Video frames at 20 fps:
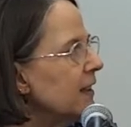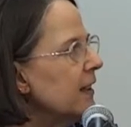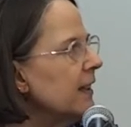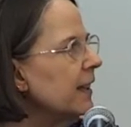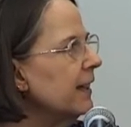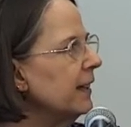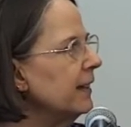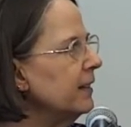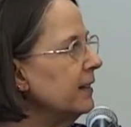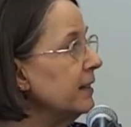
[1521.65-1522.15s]

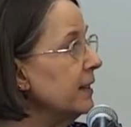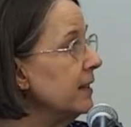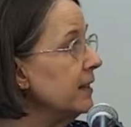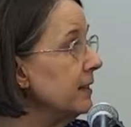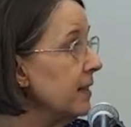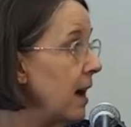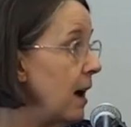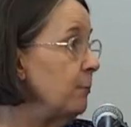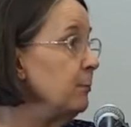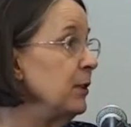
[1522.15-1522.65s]
and the
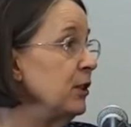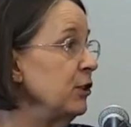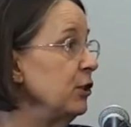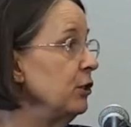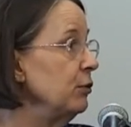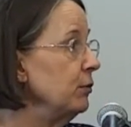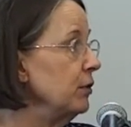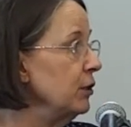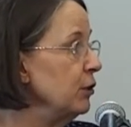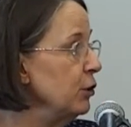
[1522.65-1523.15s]
top
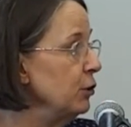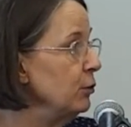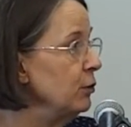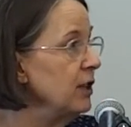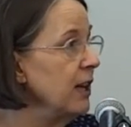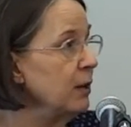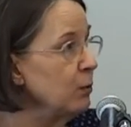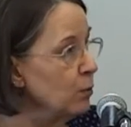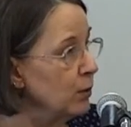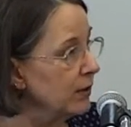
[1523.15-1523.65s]
issue that you
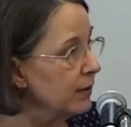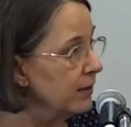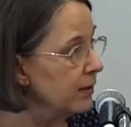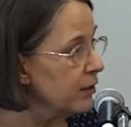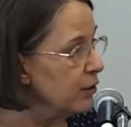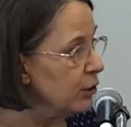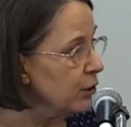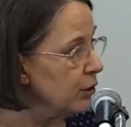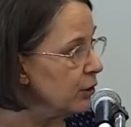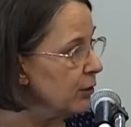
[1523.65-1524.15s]
dealt with
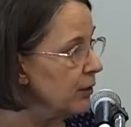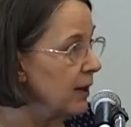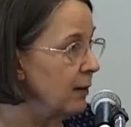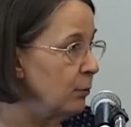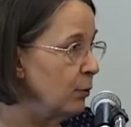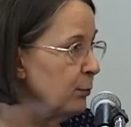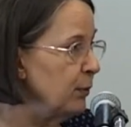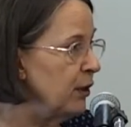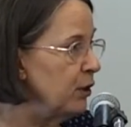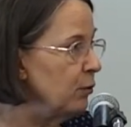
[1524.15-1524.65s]
this year, that
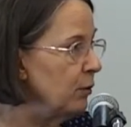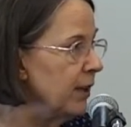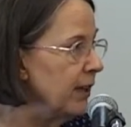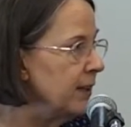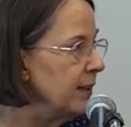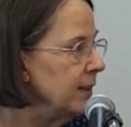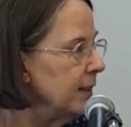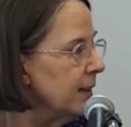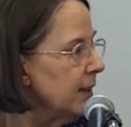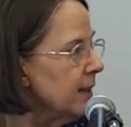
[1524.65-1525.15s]
would be great.